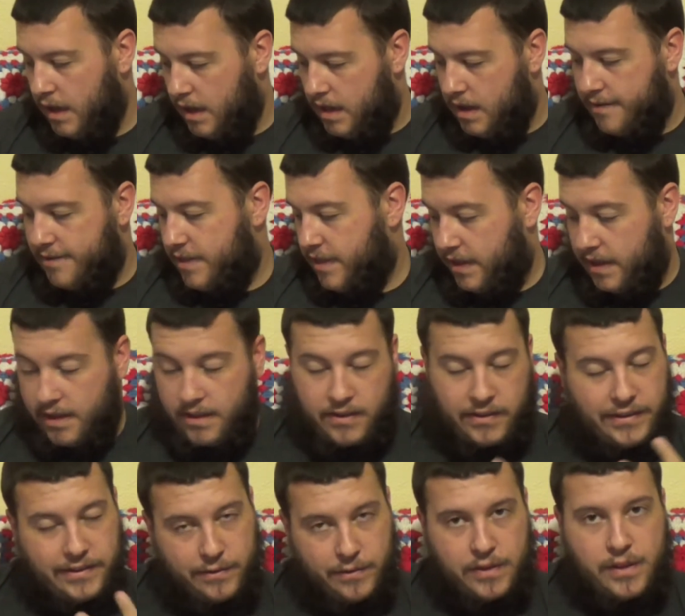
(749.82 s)
and everything
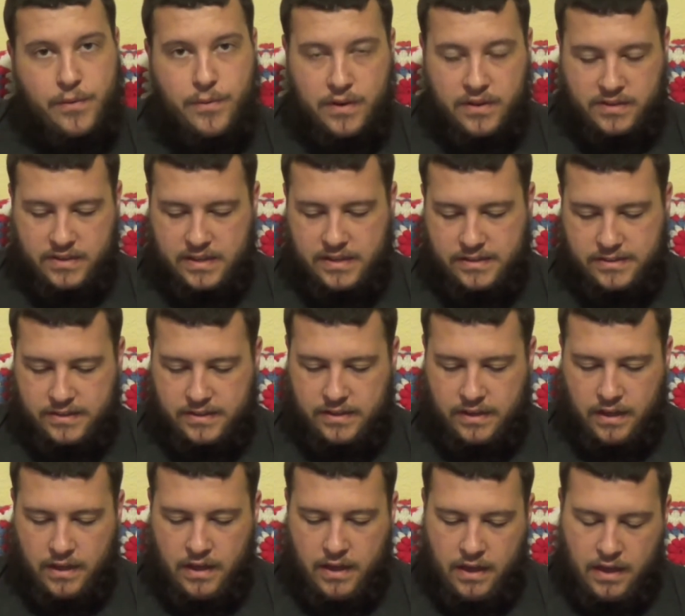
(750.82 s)
else, and it really was
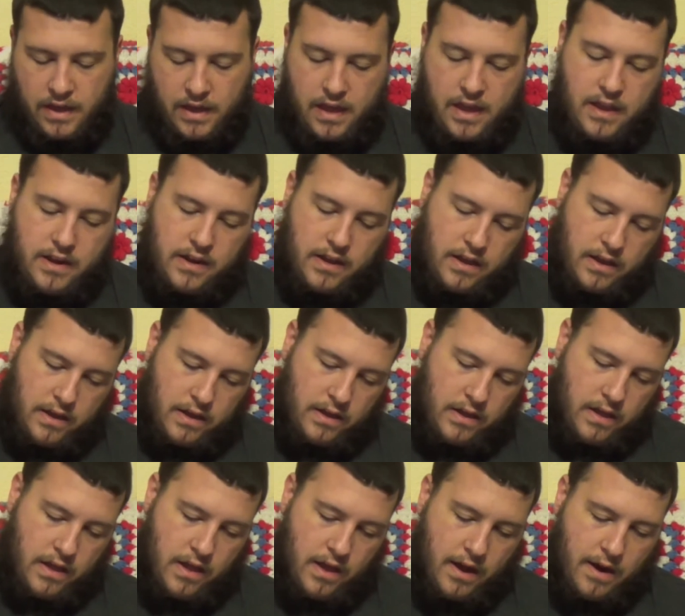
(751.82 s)
easy. And
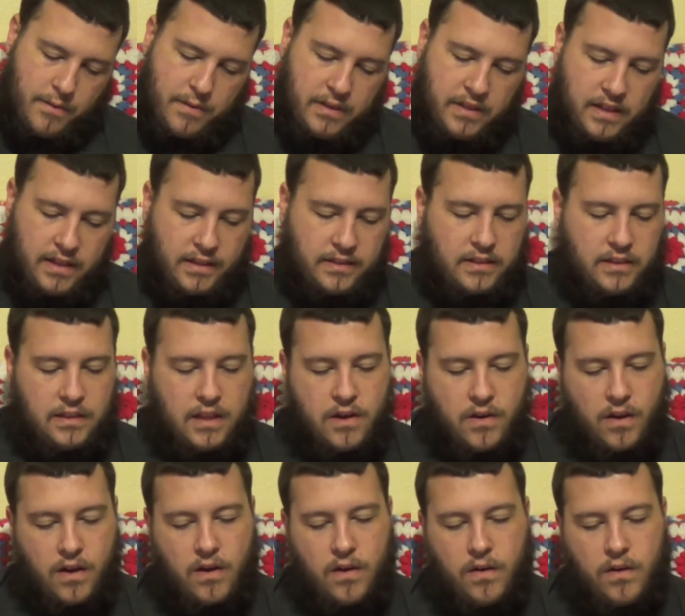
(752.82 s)
I really like the
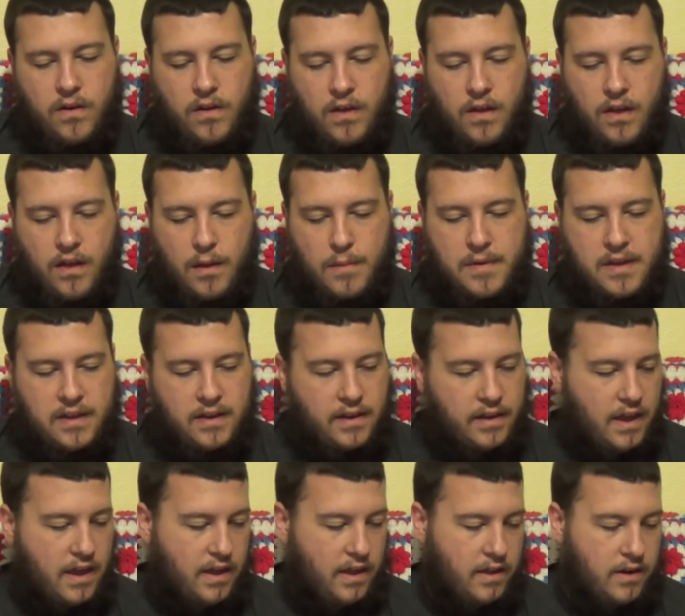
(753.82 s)
logo. I mean,
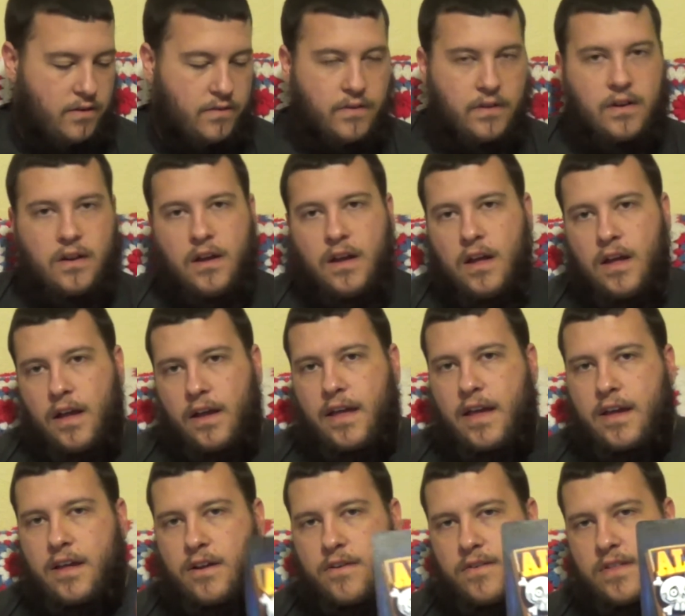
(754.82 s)
I can't get over
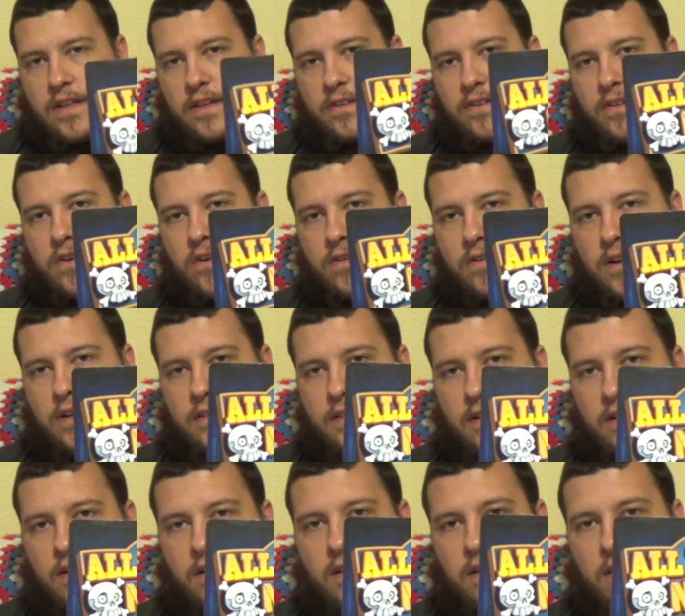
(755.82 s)
that skull right
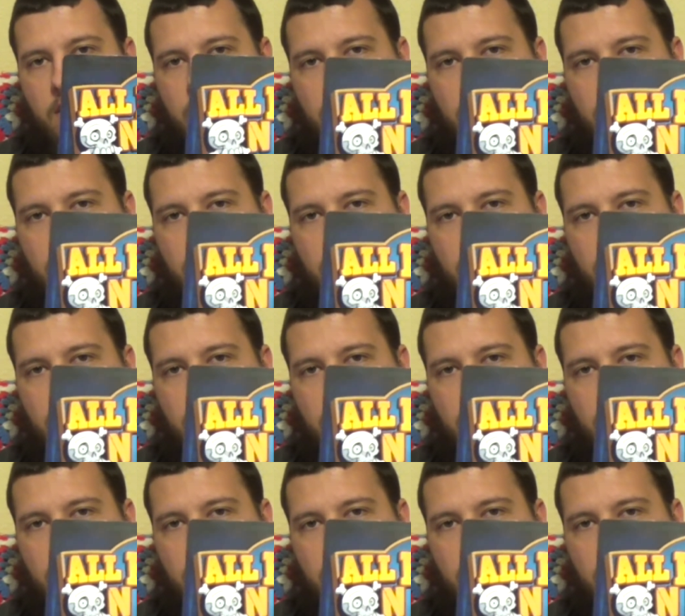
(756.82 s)
there.